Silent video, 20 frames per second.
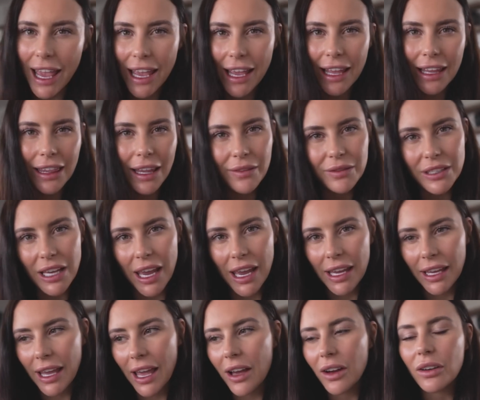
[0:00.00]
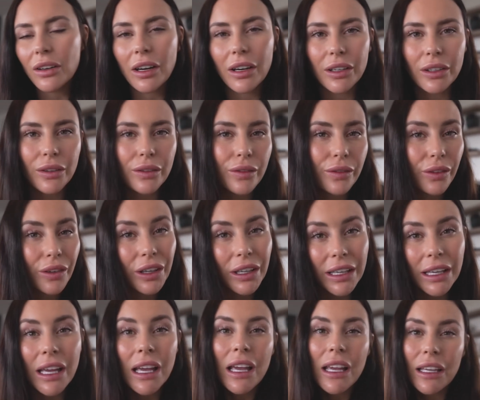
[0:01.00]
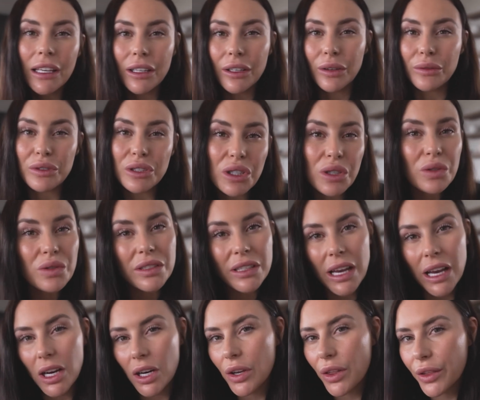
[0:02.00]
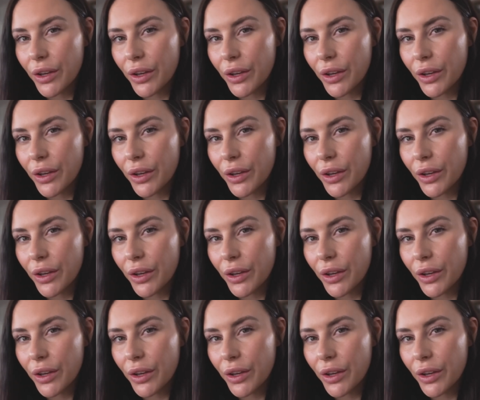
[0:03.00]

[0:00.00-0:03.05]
hey, I'd love to hang out. Are you free, you know, Tuesday or